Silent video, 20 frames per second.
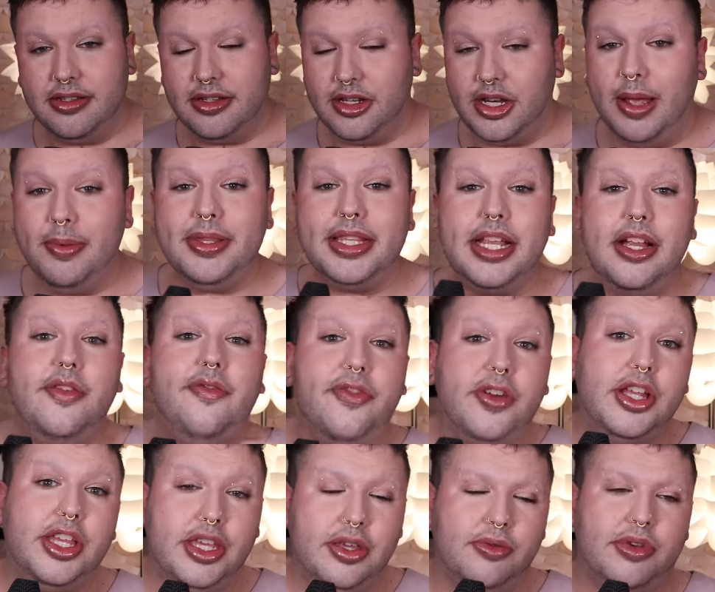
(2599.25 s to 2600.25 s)
I'm scared for
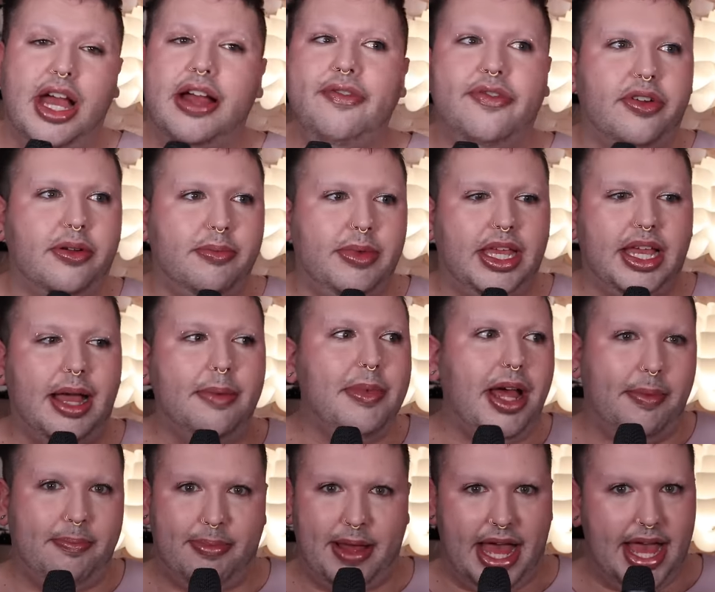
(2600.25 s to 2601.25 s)
you, not for me. I'm
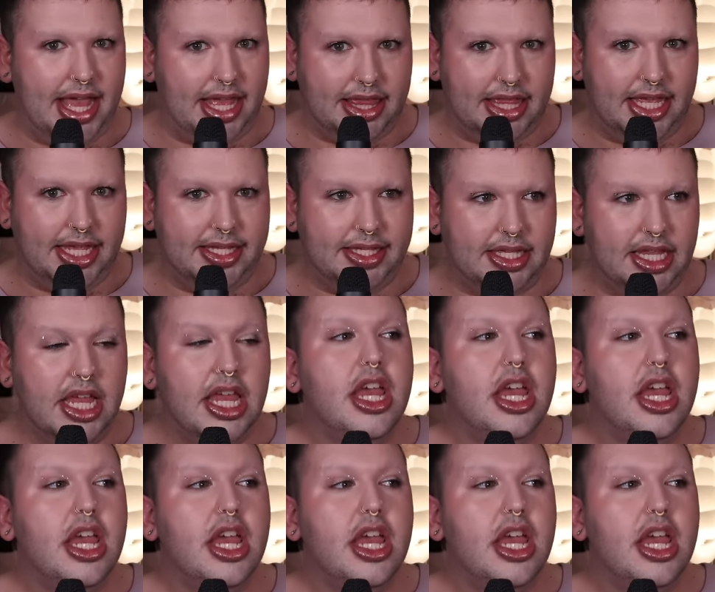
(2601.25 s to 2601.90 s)
not buying this